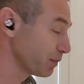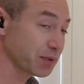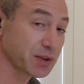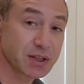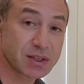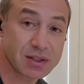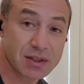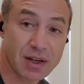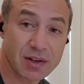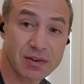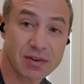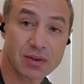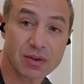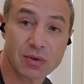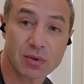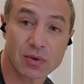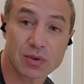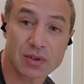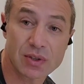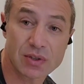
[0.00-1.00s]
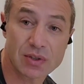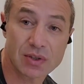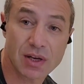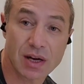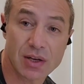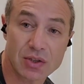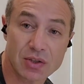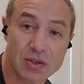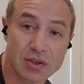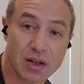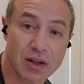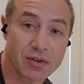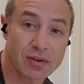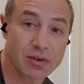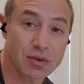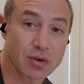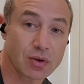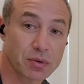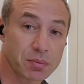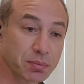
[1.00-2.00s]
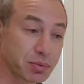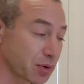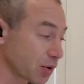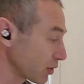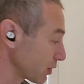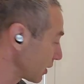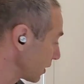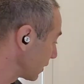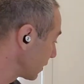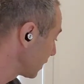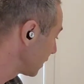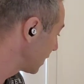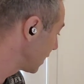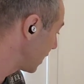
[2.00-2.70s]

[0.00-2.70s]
there's nothing got detached, nothing got broken,